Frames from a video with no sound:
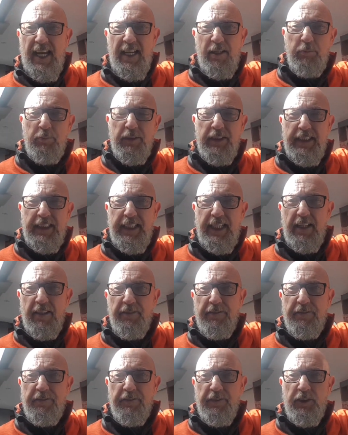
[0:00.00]
MDF
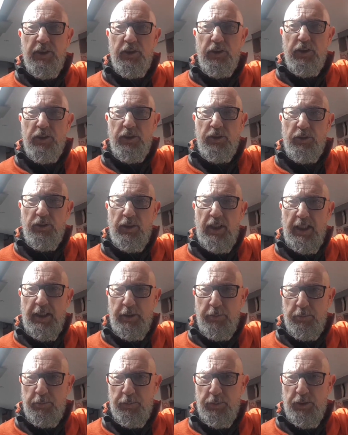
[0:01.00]

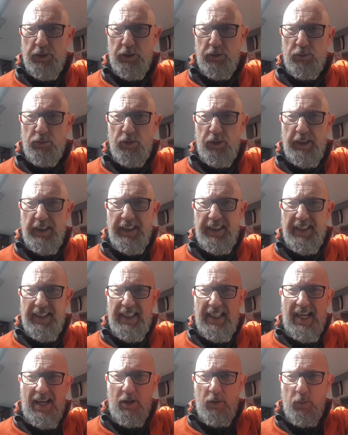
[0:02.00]
stripes running
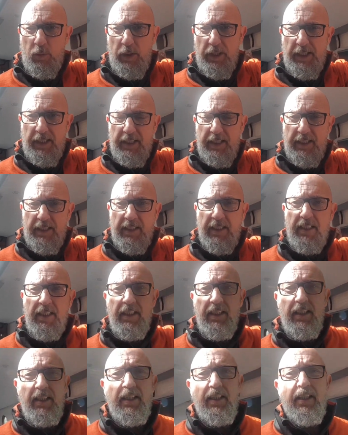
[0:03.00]
that way.
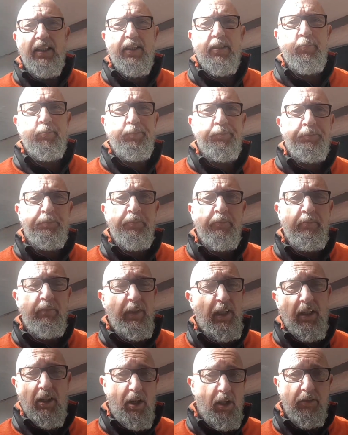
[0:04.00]

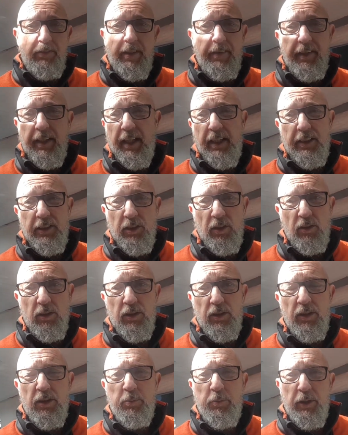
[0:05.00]
All very nice, all
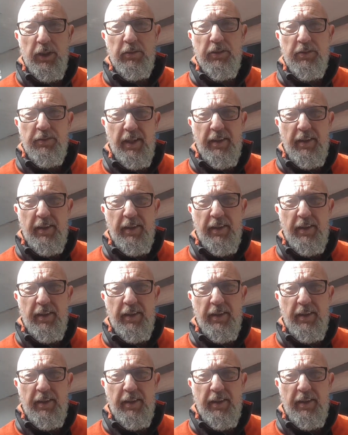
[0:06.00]
good, but it was